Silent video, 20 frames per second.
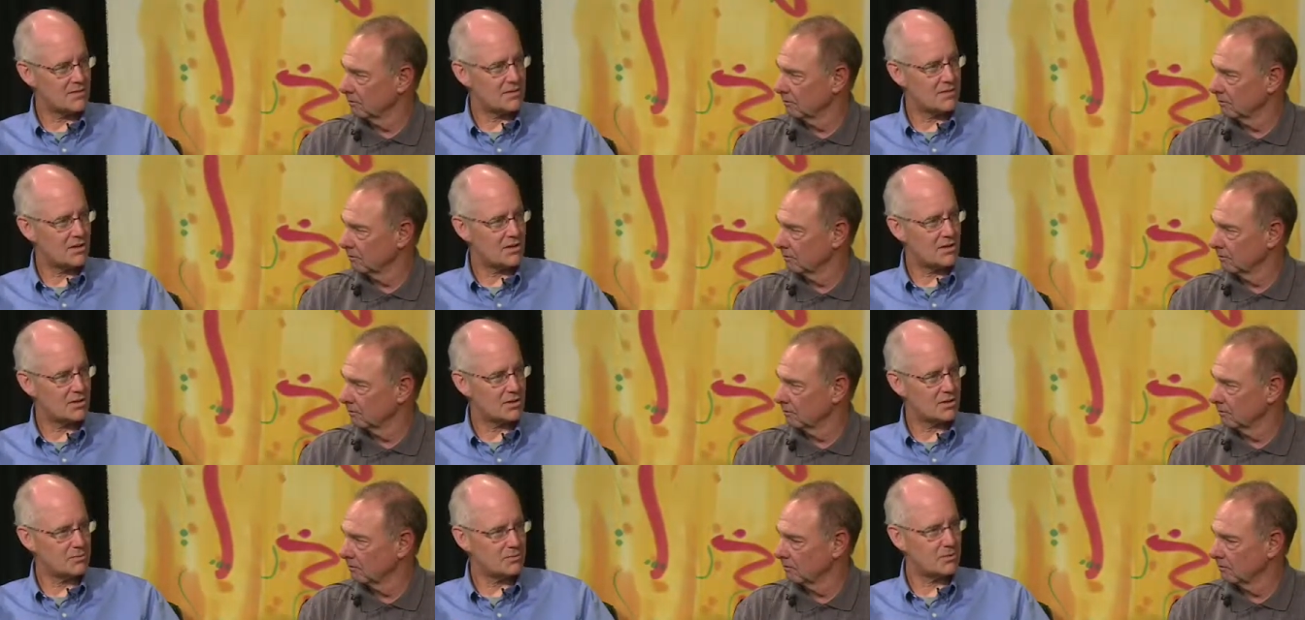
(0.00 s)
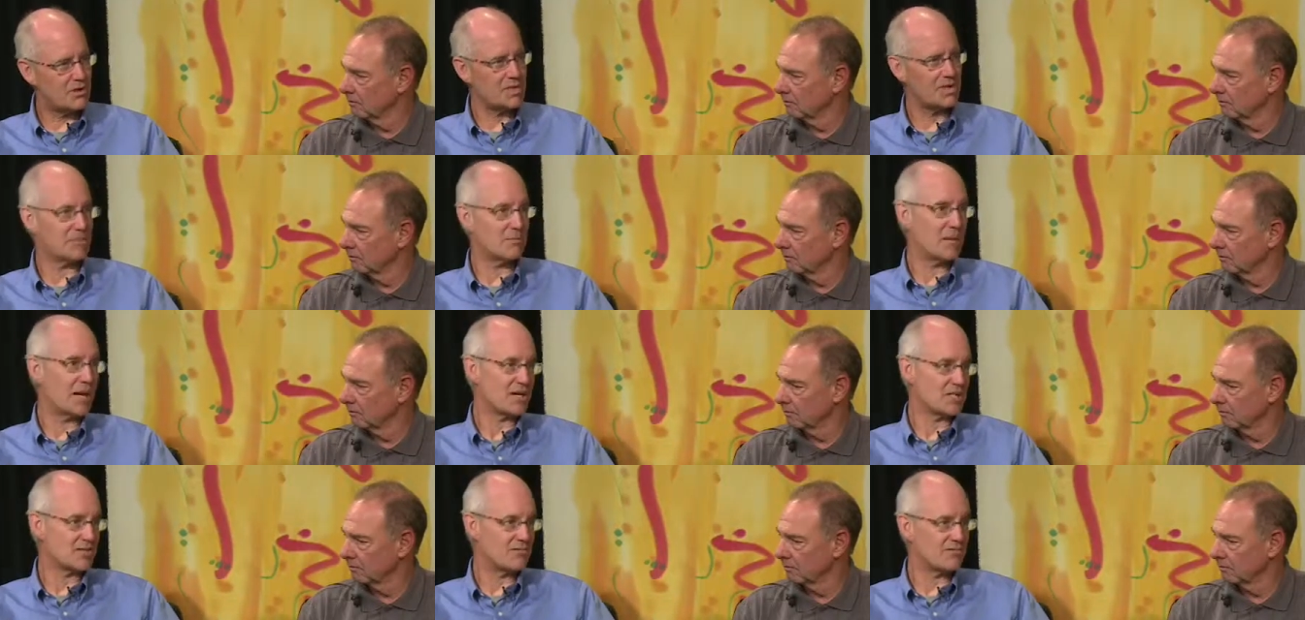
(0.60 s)
Speaker 1: our community
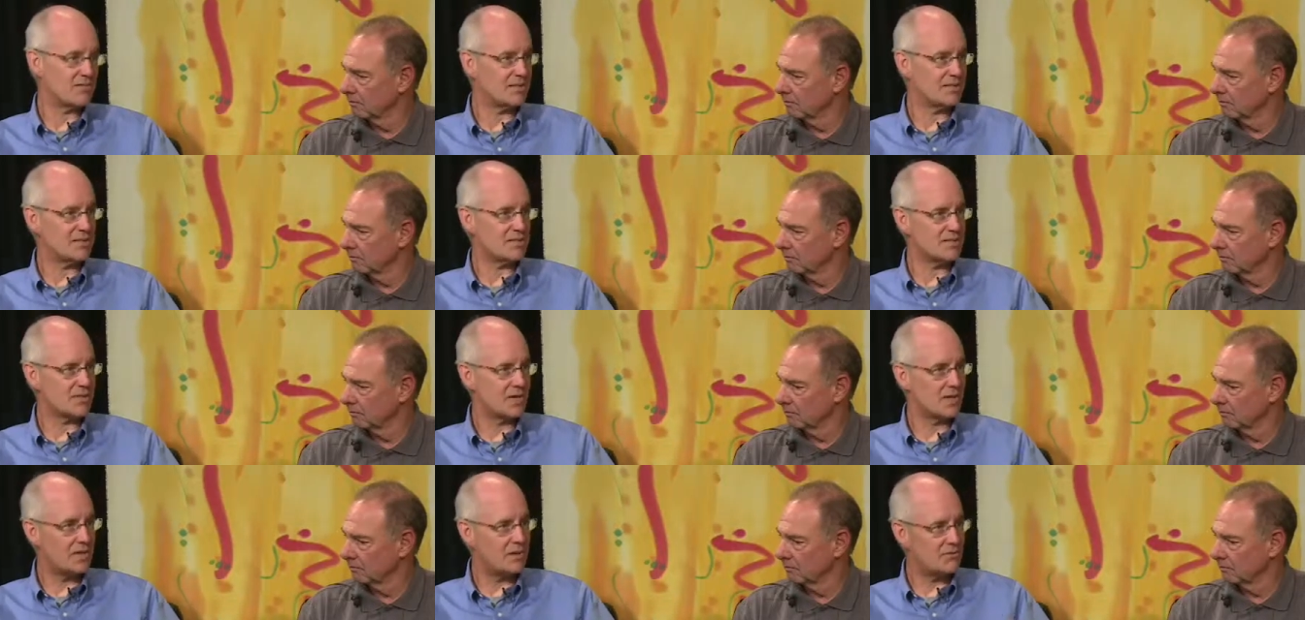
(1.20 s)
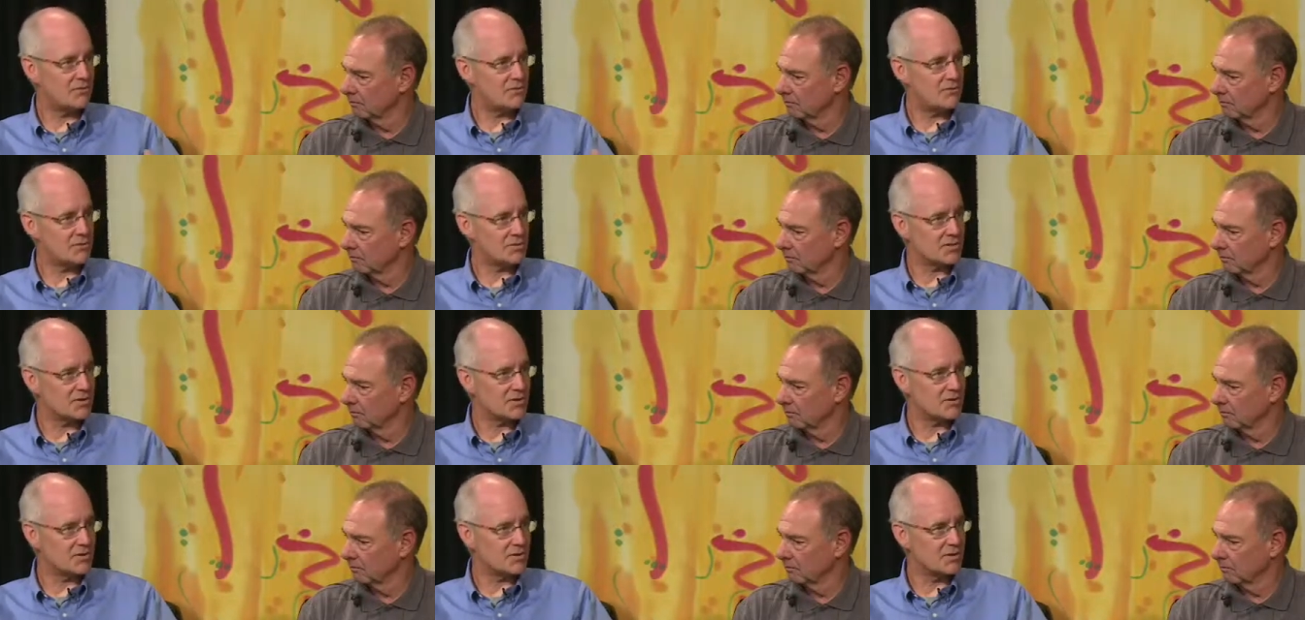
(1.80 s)
compassion funds that'll help
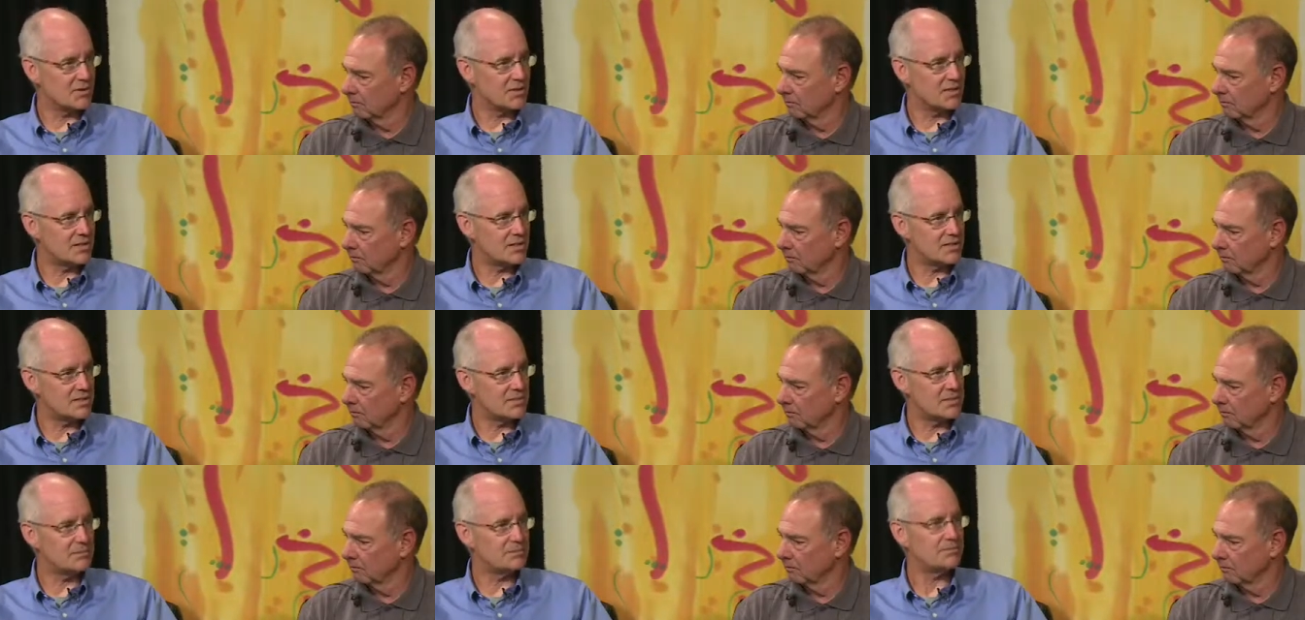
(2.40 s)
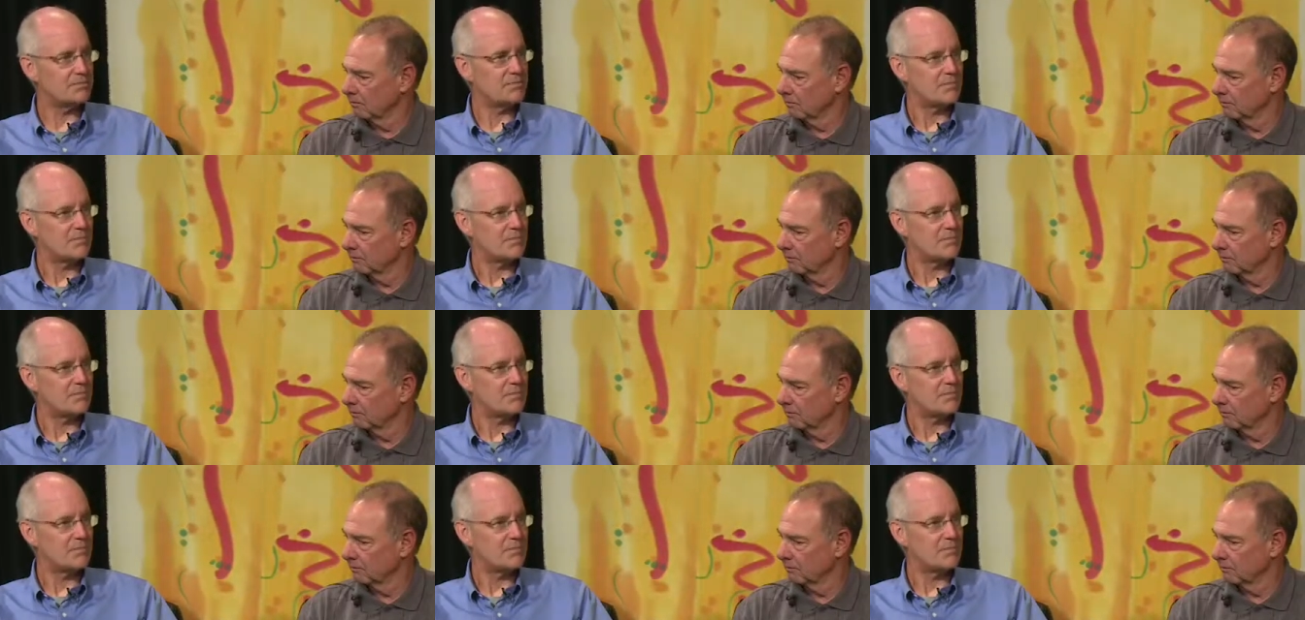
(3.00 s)
folks in the community. So,